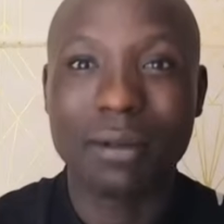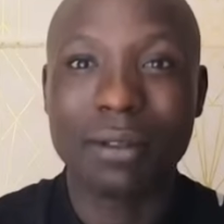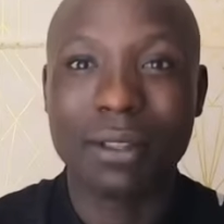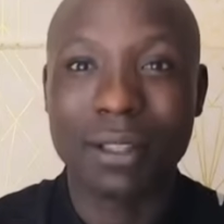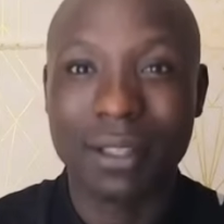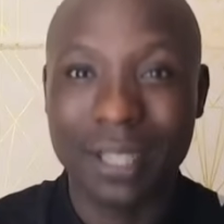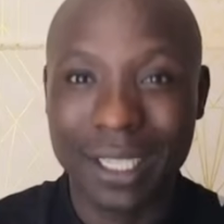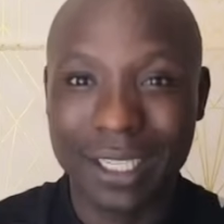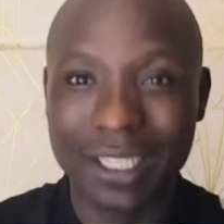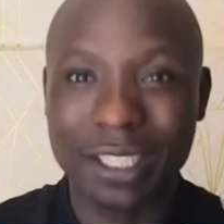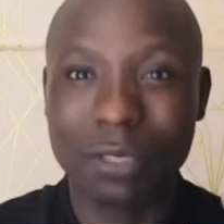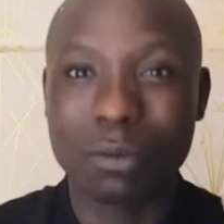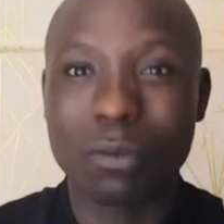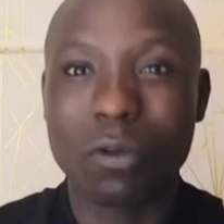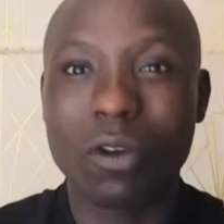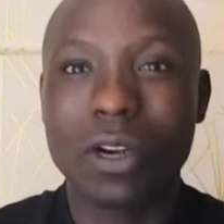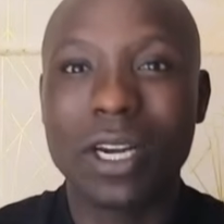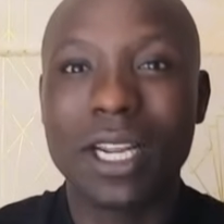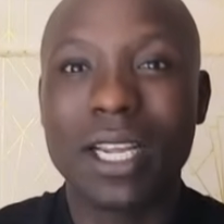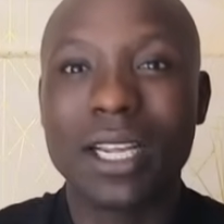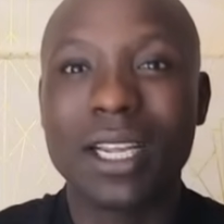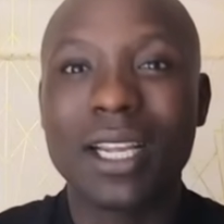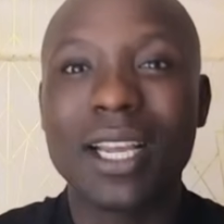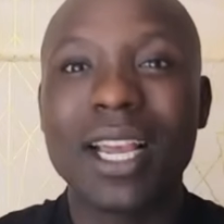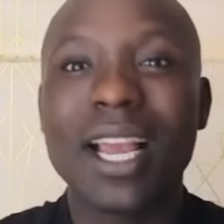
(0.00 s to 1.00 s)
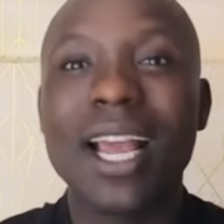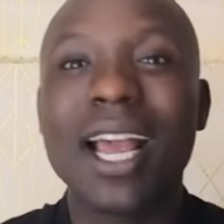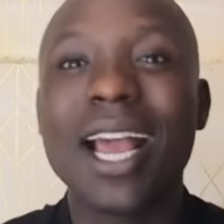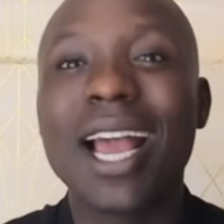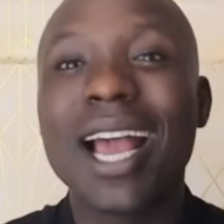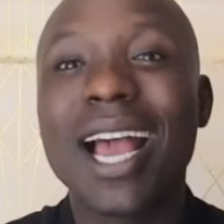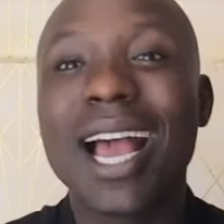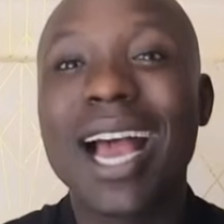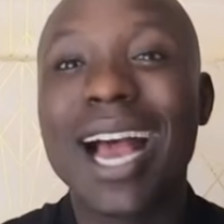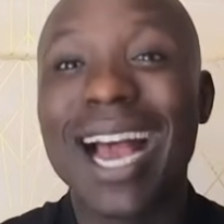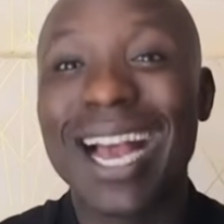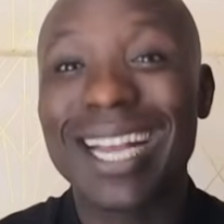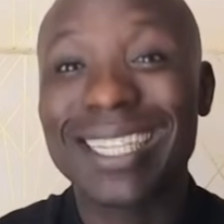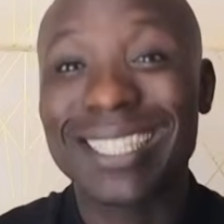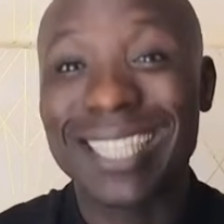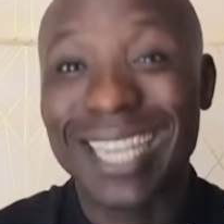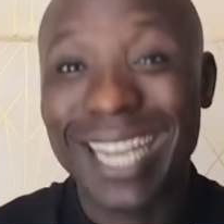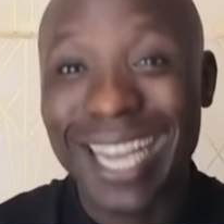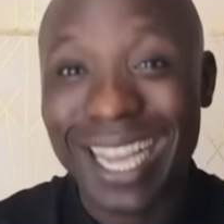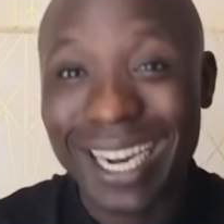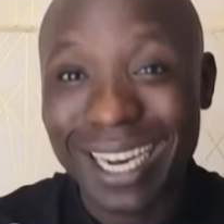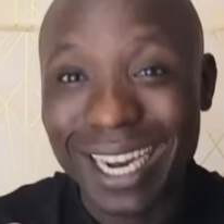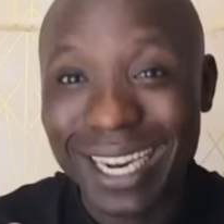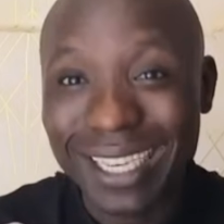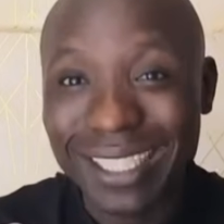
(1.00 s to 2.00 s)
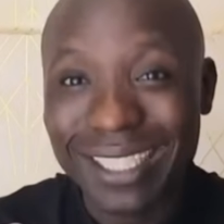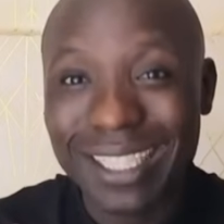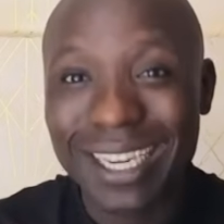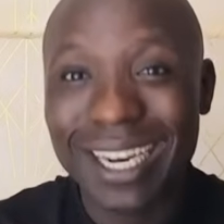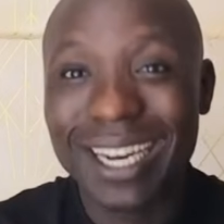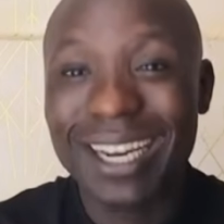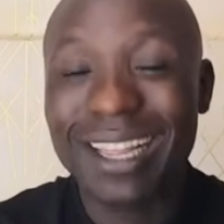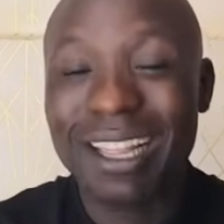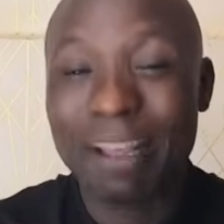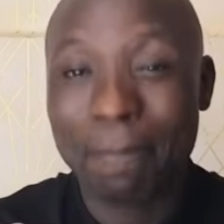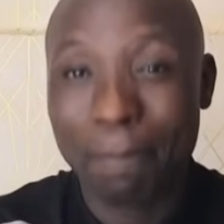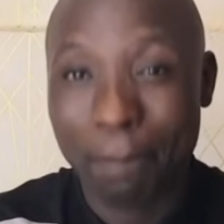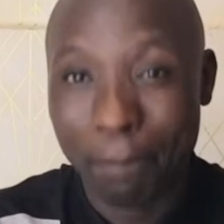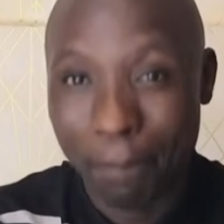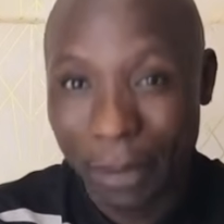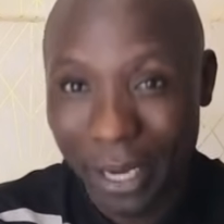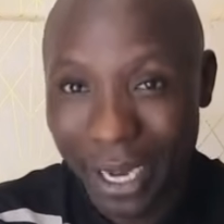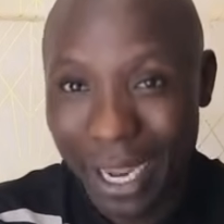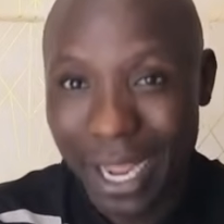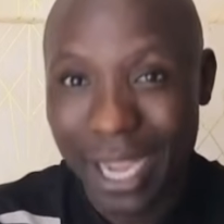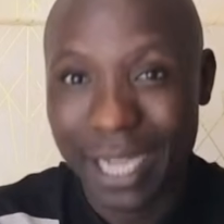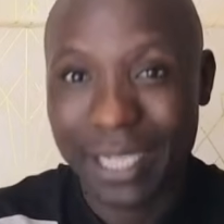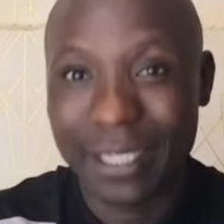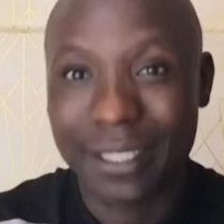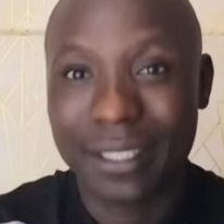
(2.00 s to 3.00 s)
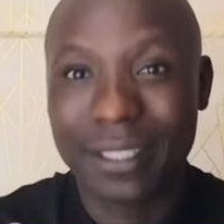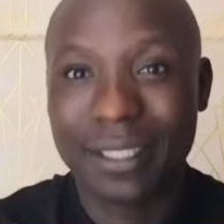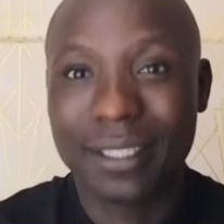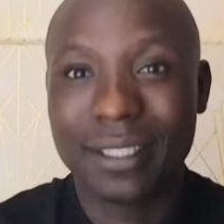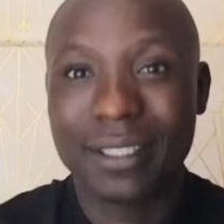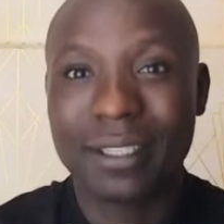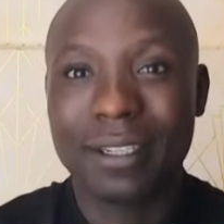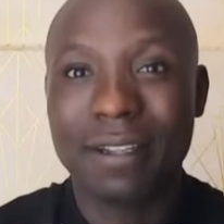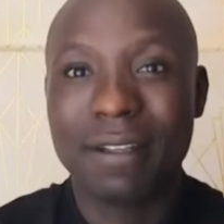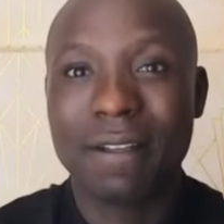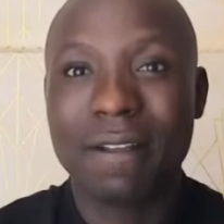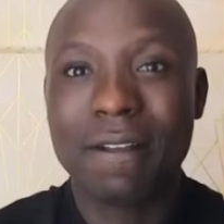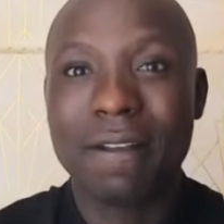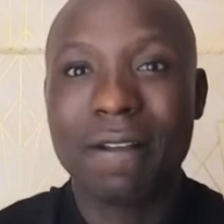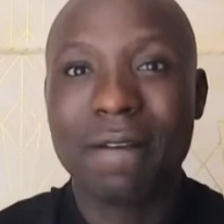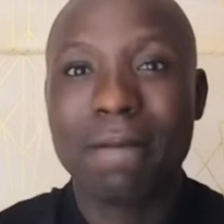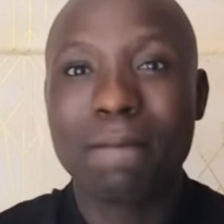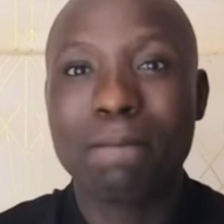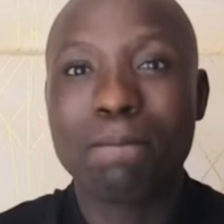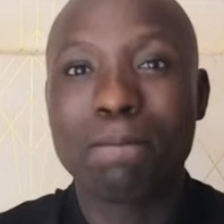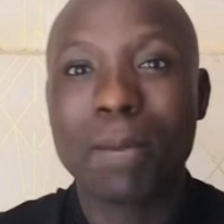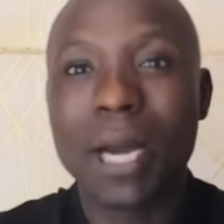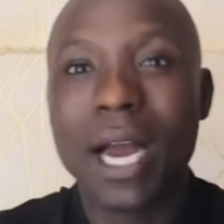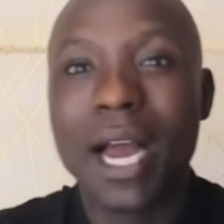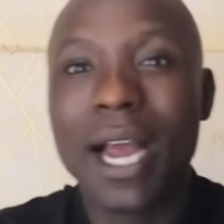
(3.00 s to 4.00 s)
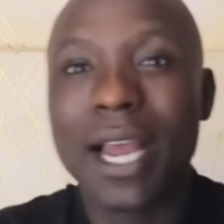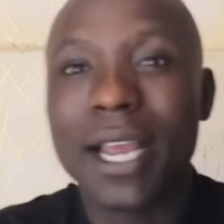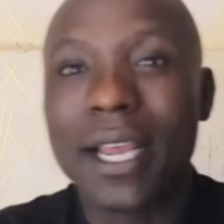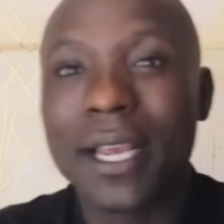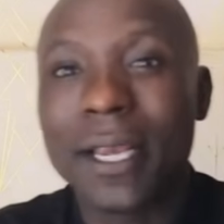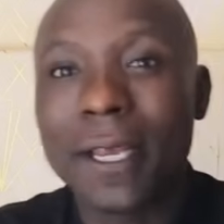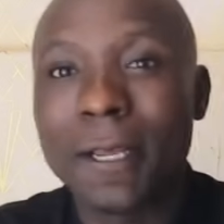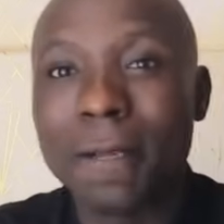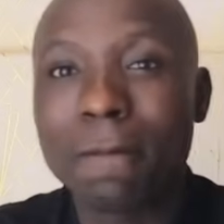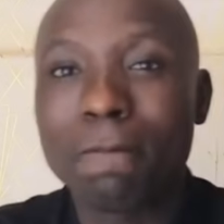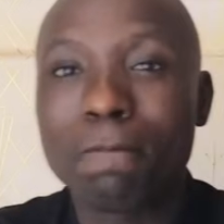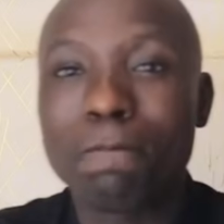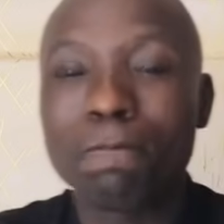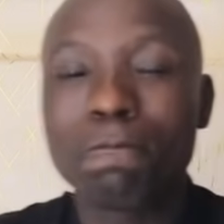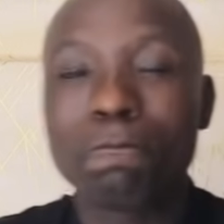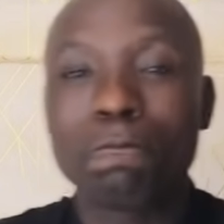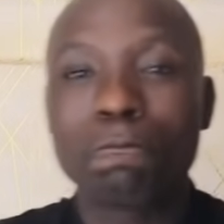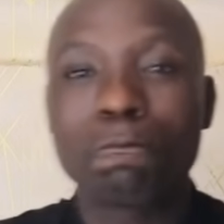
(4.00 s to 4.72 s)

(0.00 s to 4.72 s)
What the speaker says: this morning has granted the prayers by